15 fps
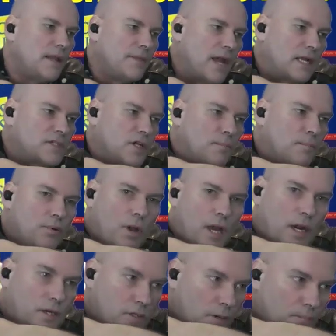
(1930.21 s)
That's our
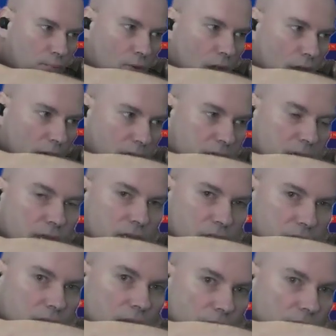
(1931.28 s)
product. Our product
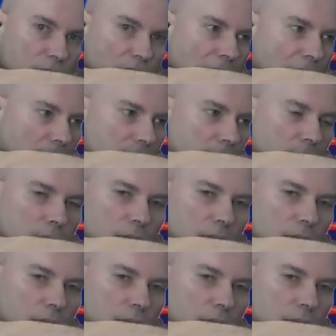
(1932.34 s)
is that,